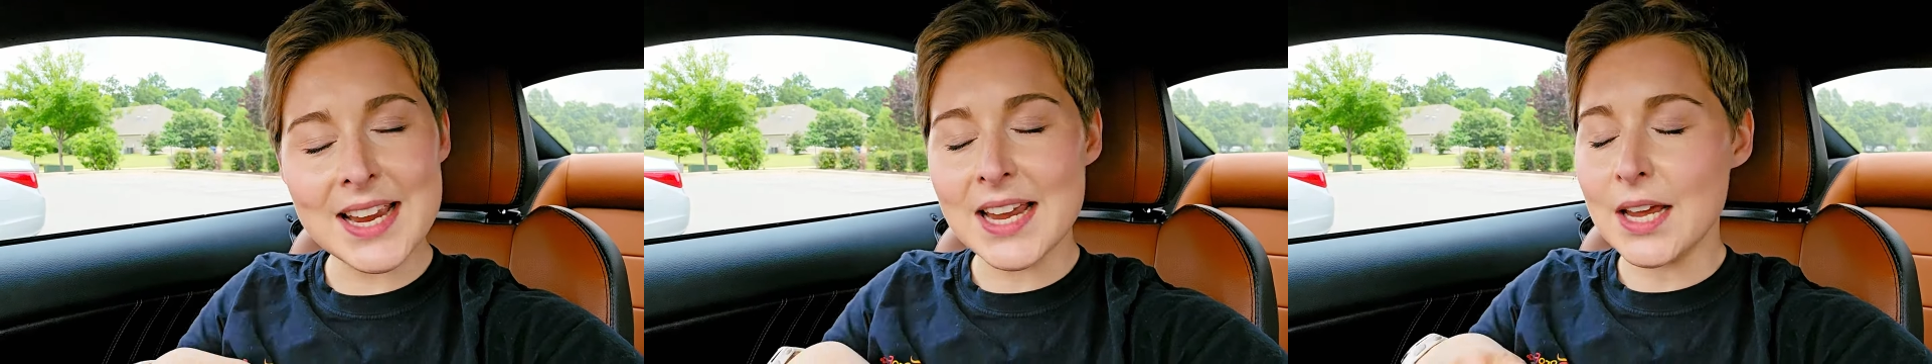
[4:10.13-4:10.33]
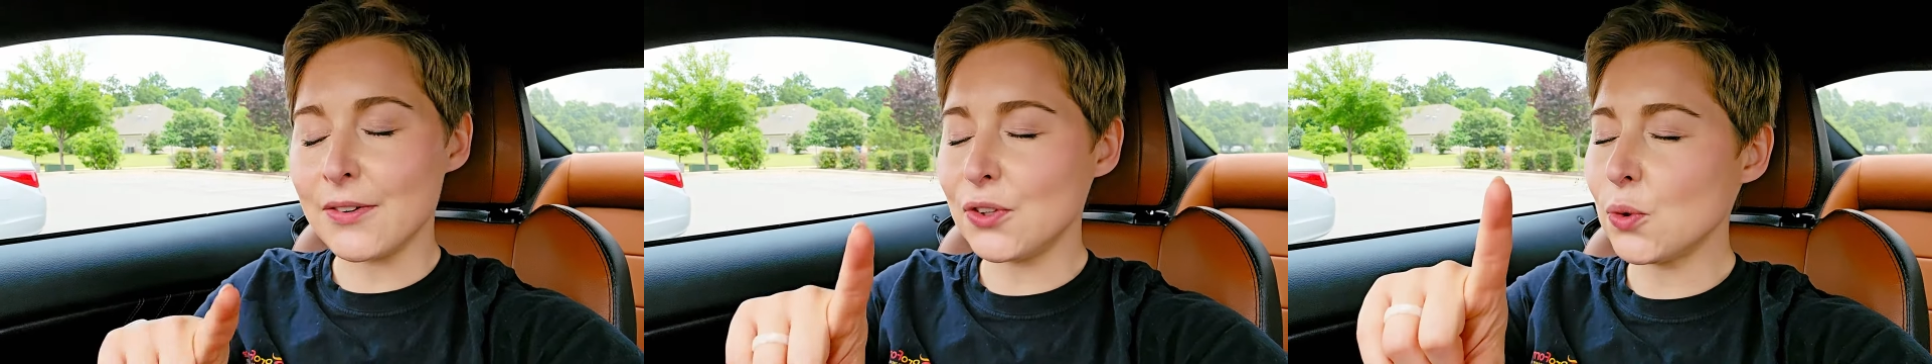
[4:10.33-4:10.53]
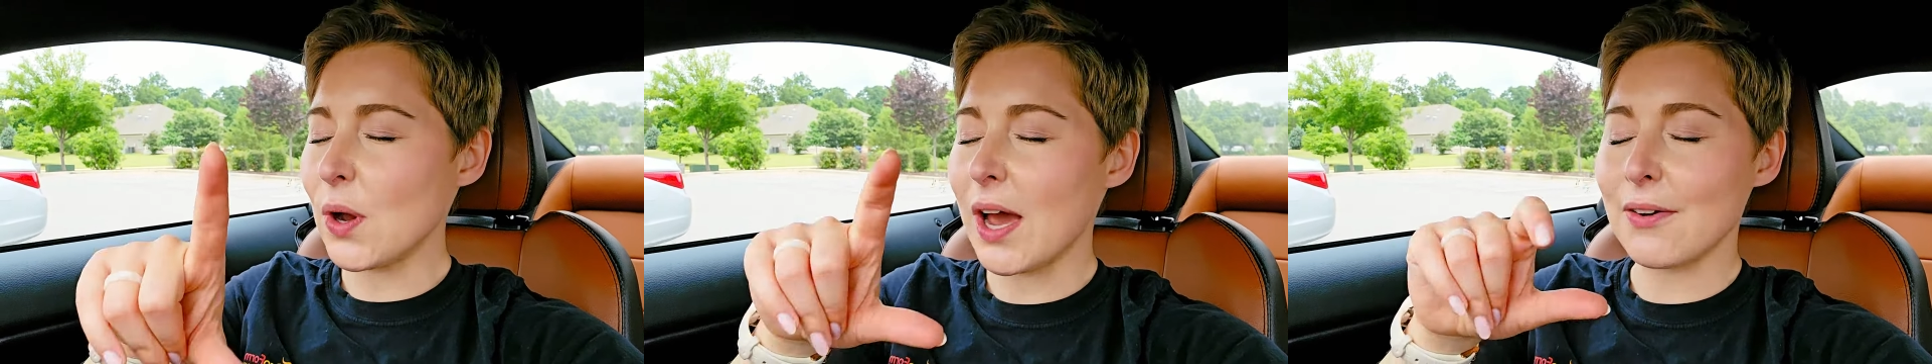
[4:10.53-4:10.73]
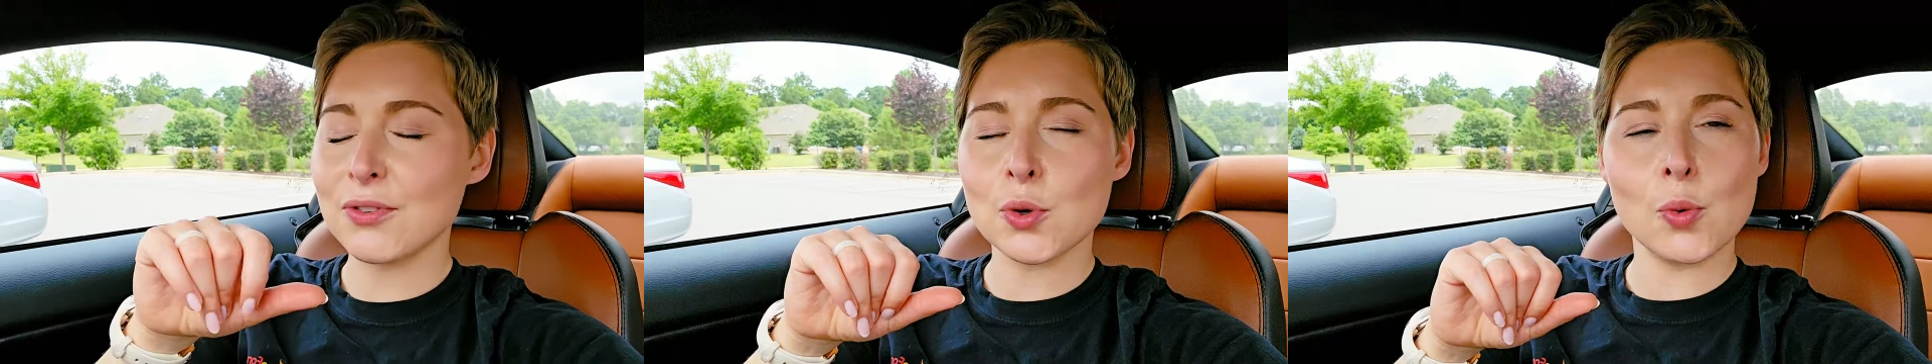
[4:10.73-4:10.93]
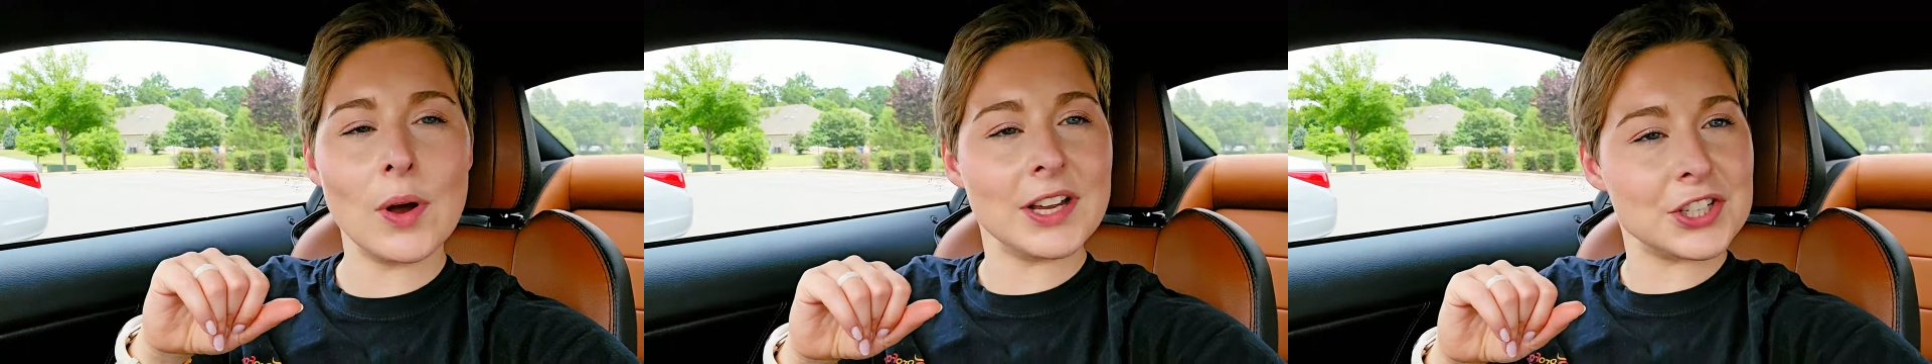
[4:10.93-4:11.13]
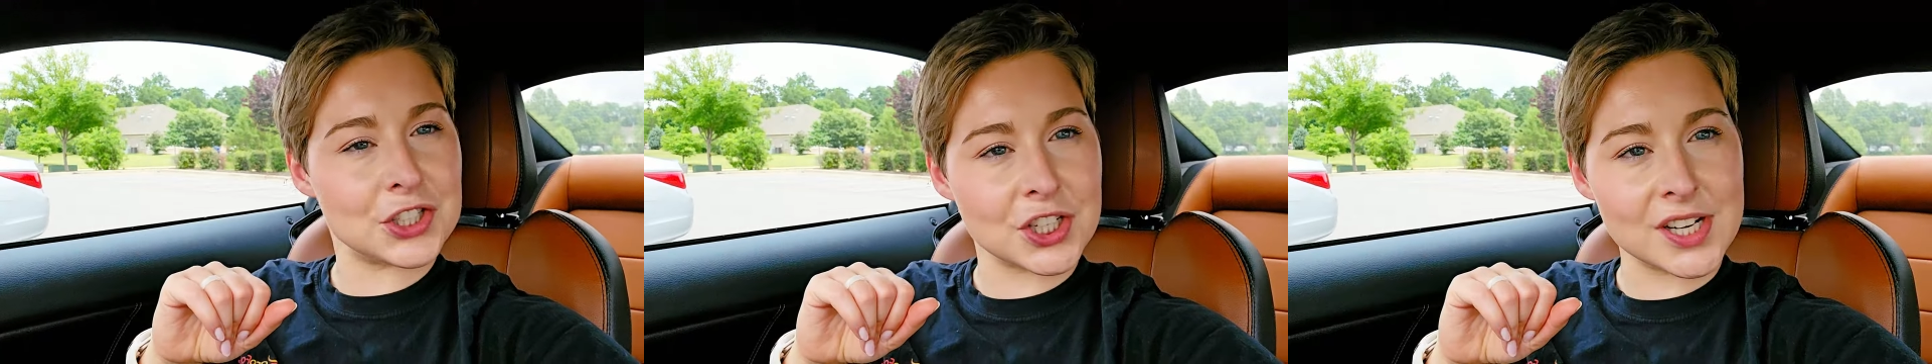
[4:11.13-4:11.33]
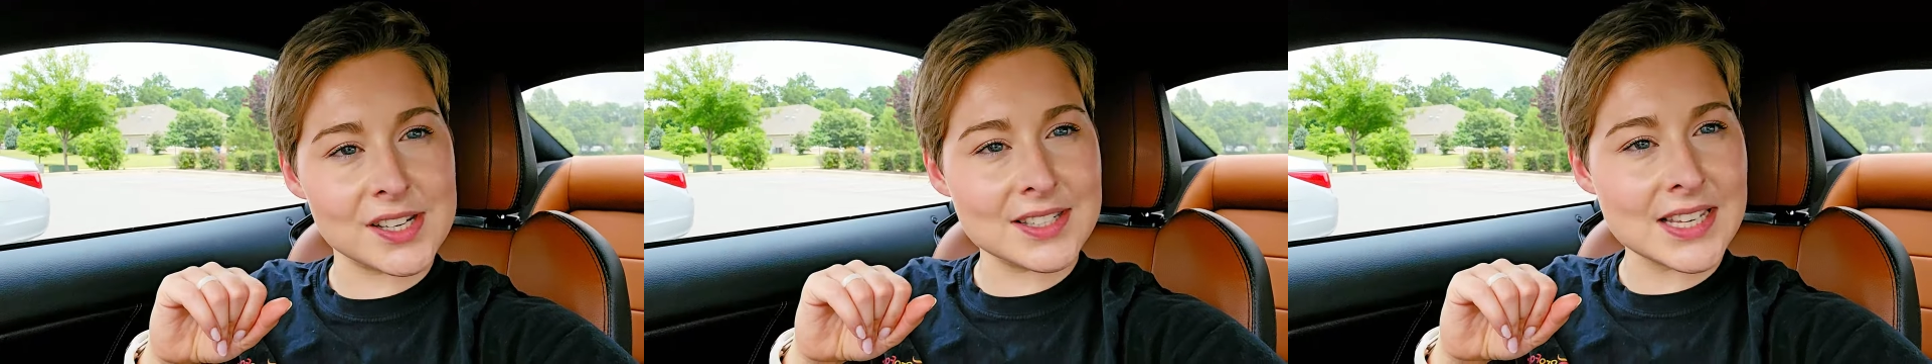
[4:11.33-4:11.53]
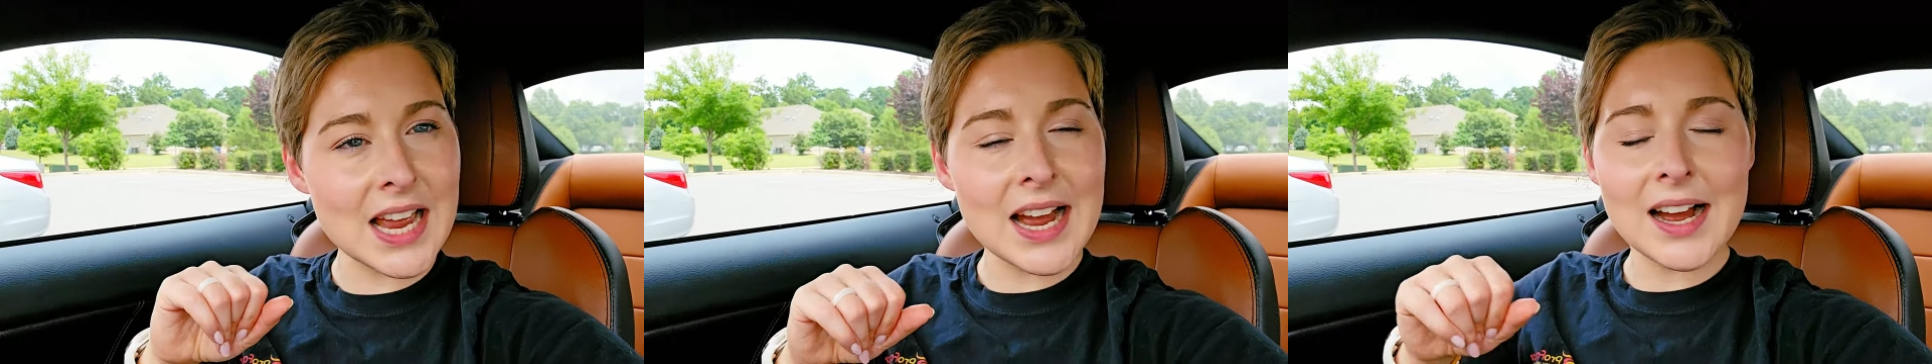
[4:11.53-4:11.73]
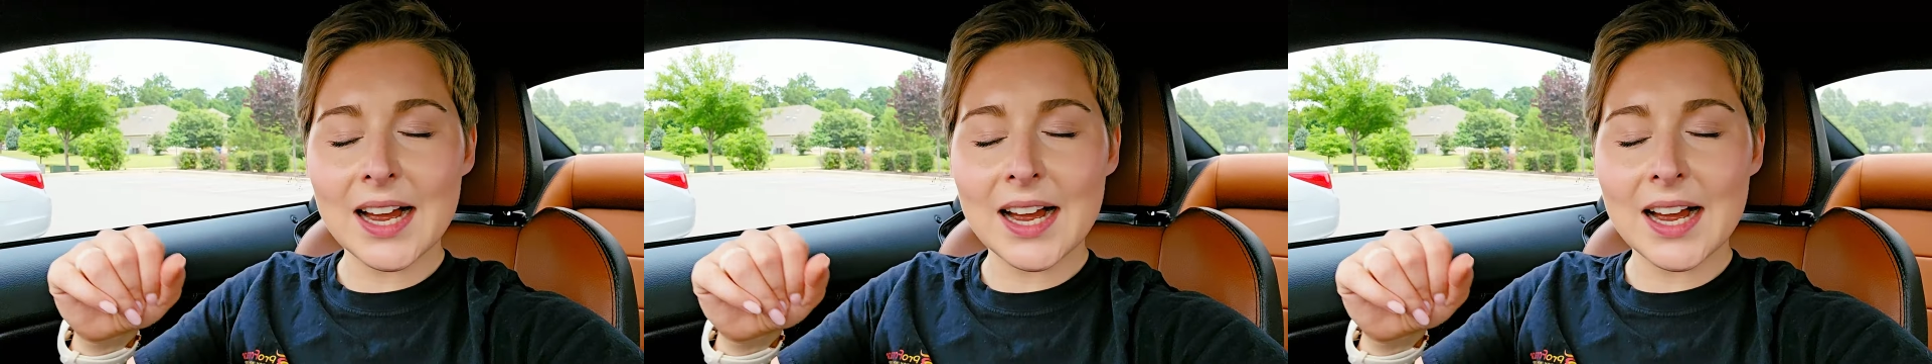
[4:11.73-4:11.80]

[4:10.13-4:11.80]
If you have questions,